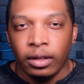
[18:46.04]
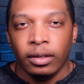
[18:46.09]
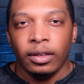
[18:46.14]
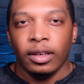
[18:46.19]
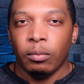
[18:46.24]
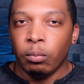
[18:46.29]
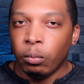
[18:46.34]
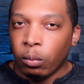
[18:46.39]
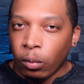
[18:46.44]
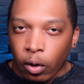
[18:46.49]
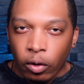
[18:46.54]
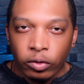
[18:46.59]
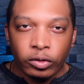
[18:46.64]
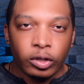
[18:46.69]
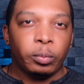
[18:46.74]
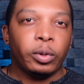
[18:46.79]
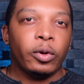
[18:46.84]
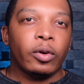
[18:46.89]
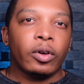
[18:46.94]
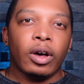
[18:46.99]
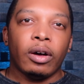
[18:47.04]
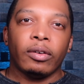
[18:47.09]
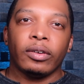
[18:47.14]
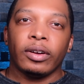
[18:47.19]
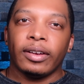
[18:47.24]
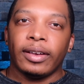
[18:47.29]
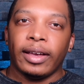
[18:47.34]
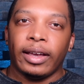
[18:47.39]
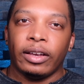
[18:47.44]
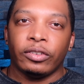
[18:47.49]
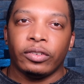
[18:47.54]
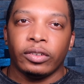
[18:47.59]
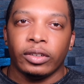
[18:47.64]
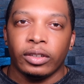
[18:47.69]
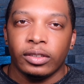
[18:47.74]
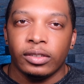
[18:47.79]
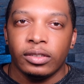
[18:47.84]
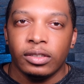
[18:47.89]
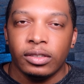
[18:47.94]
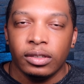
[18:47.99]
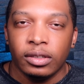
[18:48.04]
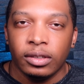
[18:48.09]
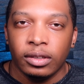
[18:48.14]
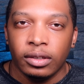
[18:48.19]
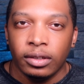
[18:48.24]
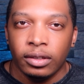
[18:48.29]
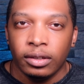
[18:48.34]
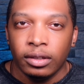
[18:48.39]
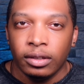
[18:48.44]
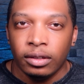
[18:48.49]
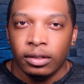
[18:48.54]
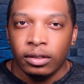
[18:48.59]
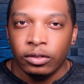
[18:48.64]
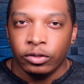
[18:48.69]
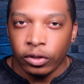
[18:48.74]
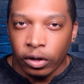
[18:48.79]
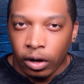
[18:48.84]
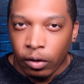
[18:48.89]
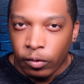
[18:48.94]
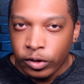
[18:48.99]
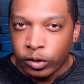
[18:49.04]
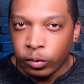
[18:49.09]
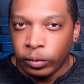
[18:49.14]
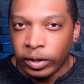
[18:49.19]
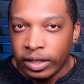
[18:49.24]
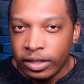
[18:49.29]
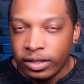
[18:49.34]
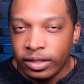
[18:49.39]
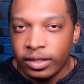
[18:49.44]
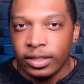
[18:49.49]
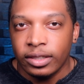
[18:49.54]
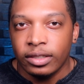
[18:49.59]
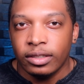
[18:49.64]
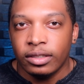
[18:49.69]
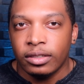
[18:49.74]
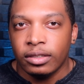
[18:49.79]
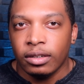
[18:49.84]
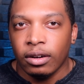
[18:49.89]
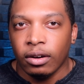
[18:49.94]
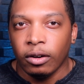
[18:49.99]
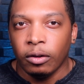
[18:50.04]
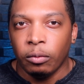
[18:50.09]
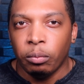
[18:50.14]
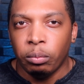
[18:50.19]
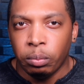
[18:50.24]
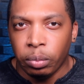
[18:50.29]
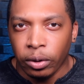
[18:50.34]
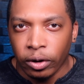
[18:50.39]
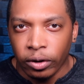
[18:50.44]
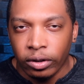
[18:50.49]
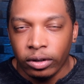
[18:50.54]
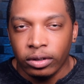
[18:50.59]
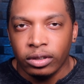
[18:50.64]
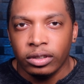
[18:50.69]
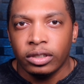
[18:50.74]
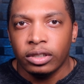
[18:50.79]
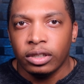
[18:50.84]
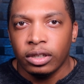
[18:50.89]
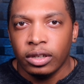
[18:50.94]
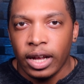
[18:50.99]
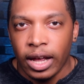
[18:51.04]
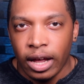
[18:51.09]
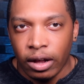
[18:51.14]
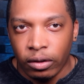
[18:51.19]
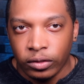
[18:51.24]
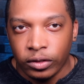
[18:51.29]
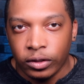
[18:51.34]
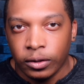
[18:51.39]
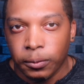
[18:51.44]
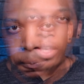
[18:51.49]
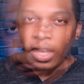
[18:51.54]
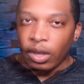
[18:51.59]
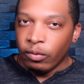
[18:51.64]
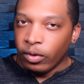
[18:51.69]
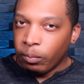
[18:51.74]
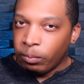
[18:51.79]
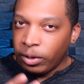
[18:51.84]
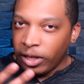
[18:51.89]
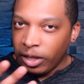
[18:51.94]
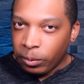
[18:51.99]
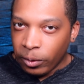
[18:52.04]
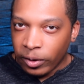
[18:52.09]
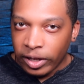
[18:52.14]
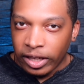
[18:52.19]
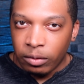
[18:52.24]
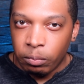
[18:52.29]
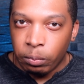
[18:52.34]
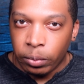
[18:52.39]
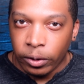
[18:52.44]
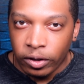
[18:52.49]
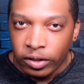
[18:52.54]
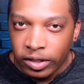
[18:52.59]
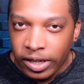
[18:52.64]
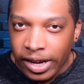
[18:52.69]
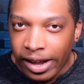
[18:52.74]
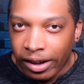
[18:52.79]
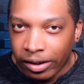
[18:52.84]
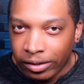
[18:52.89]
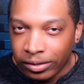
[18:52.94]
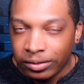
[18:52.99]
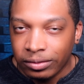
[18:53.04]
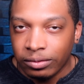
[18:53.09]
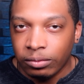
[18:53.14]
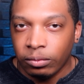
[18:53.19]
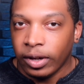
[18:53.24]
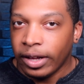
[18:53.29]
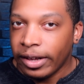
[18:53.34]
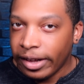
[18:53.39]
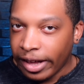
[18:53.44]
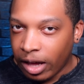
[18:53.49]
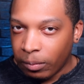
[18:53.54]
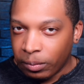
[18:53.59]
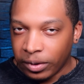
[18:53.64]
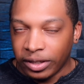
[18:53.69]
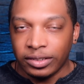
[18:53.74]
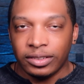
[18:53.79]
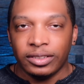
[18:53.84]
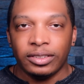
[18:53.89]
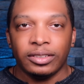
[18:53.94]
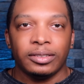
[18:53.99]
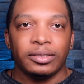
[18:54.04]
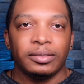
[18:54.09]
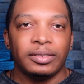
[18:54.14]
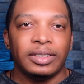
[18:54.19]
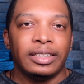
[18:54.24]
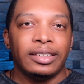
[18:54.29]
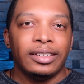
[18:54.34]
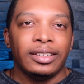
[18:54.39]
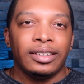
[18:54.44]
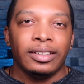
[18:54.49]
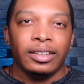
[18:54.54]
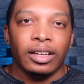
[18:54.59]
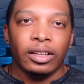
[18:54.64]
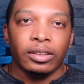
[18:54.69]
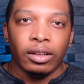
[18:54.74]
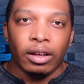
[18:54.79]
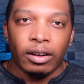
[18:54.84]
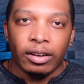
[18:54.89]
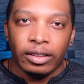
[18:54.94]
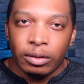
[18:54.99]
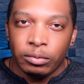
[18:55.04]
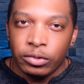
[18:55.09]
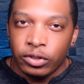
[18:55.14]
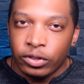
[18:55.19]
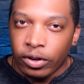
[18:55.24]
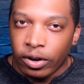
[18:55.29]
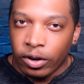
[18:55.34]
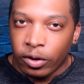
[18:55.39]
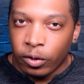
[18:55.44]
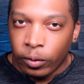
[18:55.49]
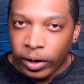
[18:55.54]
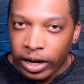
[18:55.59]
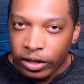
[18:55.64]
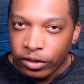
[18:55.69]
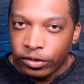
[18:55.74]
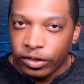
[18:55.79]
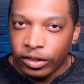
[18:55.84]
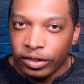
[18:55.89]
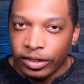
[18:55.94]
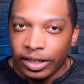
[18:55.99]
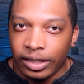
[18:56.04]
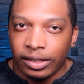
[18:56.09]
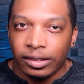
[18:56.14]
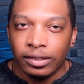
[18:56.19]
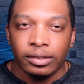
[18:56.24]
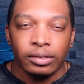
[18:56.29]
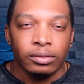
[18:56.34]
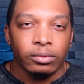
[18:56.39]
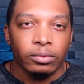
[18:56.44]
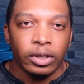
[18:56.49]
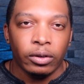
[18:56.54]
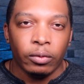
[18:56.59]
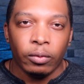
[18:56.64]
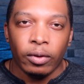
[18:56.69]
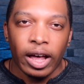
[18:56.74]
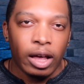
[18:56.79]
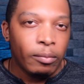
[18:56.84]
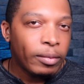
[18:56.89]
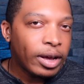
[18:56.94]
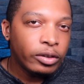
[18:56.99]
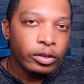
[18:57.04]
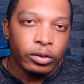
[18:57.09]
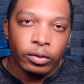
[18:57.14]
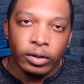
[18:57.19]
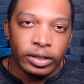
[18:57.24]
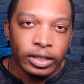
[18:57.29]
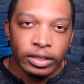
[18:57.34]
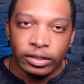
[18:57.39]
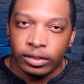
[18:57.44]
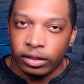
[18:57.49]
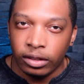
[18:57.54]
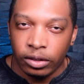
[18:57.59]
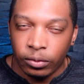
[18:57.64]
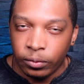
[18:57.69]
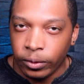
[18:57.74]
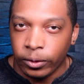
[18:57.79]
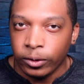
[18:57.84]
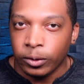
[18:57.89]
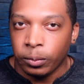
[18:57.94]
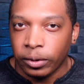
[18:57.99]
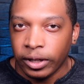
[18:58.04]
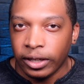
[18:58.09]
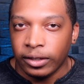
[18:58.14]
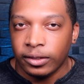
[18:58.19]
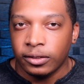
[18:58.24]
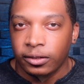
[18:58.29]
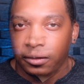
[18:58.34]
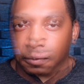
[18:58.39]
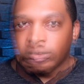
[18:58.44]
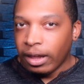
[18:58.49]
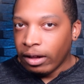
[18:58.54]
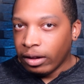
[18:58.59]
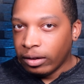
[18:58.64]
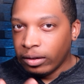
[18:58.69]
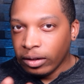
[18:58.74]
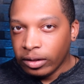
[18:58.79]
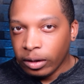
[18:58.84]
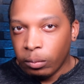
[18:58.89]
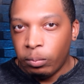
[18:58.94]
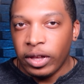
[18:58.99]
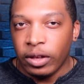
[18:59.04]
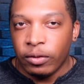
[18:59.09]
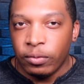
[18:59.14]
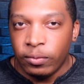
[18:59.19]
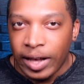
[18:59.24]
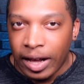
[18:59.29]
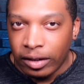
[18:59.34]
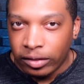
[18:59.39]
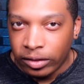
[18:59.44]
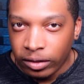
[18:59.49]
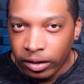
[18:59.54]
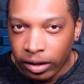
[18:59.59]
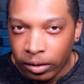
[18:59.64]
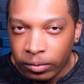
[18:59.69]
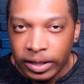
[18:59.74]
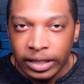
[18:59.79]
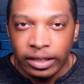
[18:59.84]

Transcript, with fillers: In multiple congregations, Jehovah's Witnesses are burned out. And when people get burned out, what happens? a lot of them start questioning well, why am I doing this in the first place? Now, another big factor of